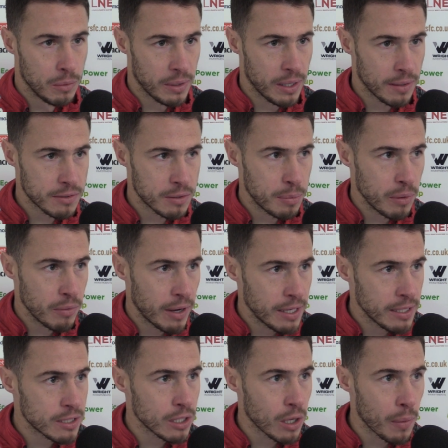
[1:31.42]
have to be
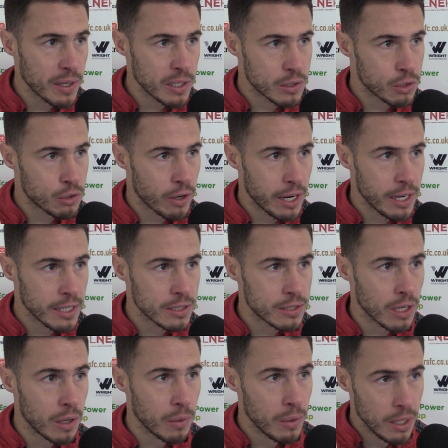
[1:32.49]
ready to go into training. And
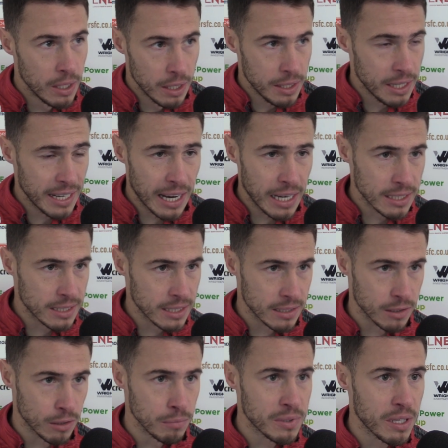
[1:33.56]
so the
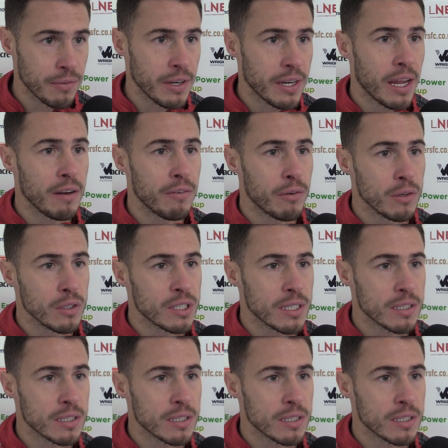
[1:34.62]
analysis comes every day for us.